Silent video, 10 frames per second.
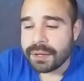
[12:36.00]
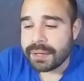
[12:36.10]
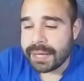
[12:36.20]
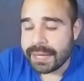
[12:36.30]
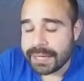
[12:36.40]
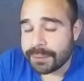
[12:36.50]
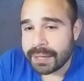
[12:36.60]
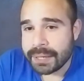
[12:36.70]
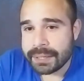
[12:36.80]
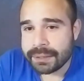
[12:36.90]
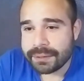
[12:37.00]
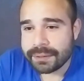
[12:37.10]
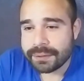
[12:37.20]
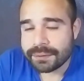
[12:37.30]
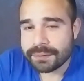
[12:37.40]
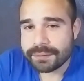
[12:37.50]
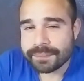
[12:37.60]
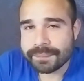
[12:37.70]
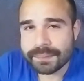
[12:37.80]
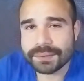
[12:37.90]
Anyway,
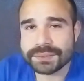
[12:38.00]
long